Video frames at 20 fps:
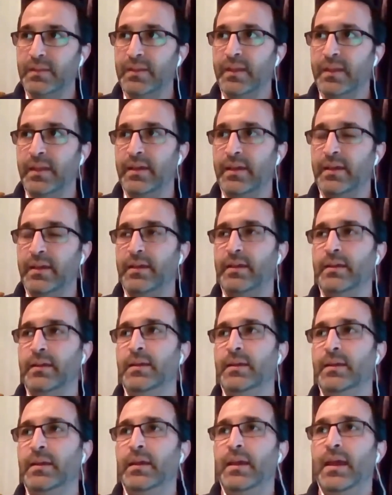uh,
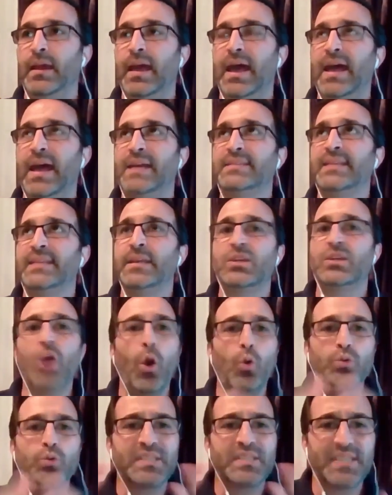as a
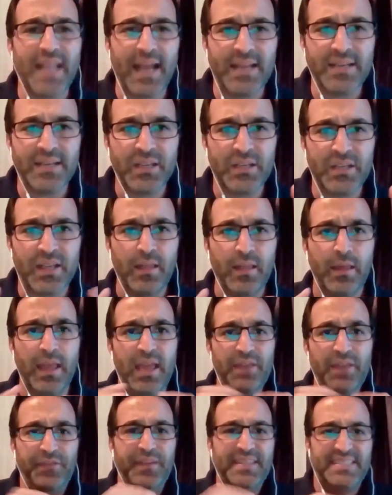gold standard.
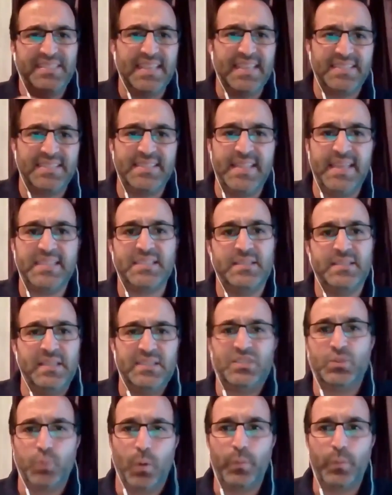If it says this,
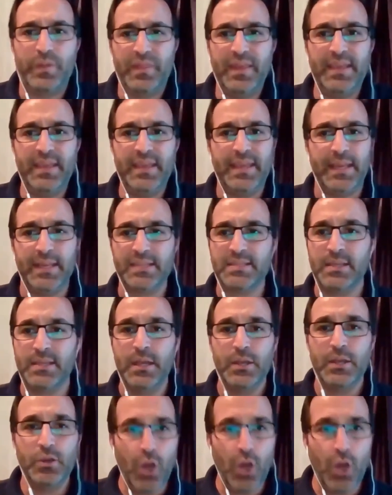this is what we think it is.
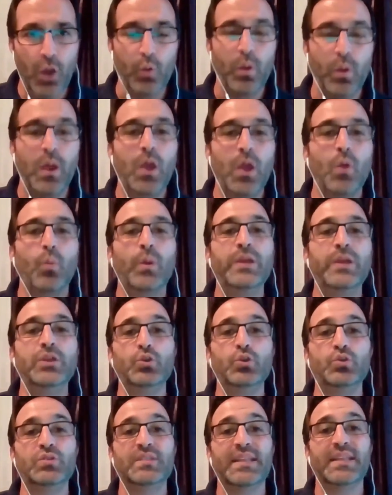No, we
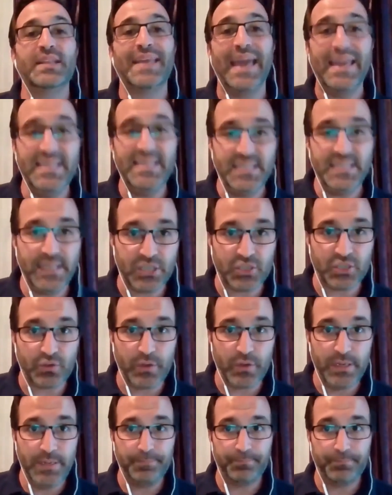use the case
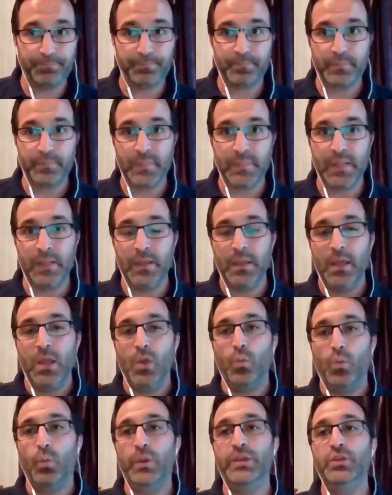history,
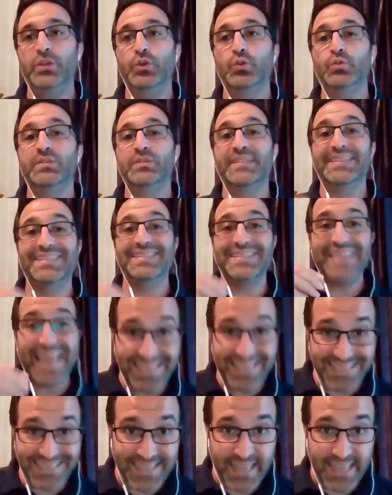we use the
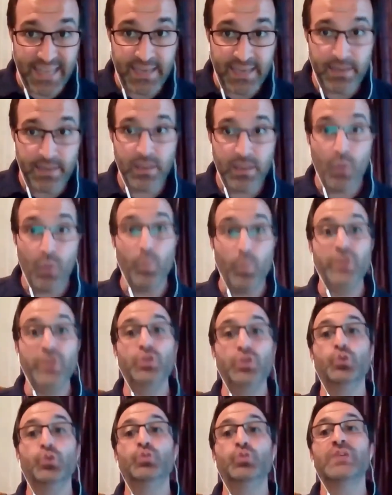testing, we
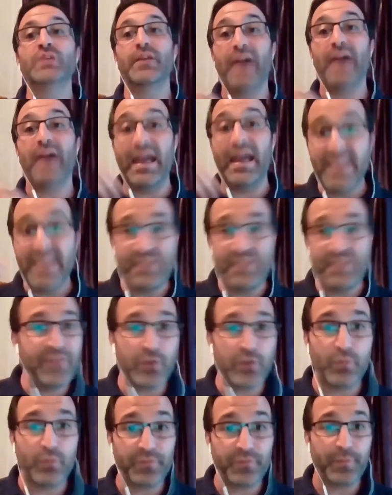use any
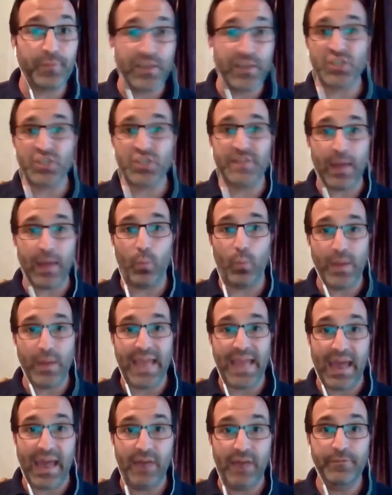further information that we
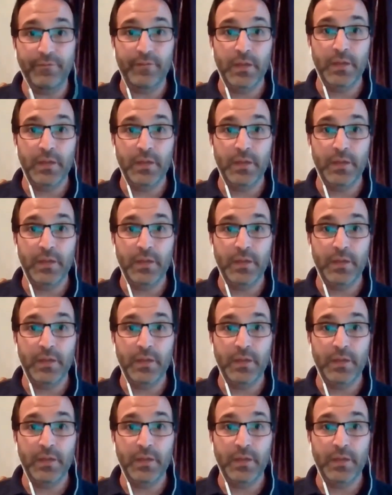have,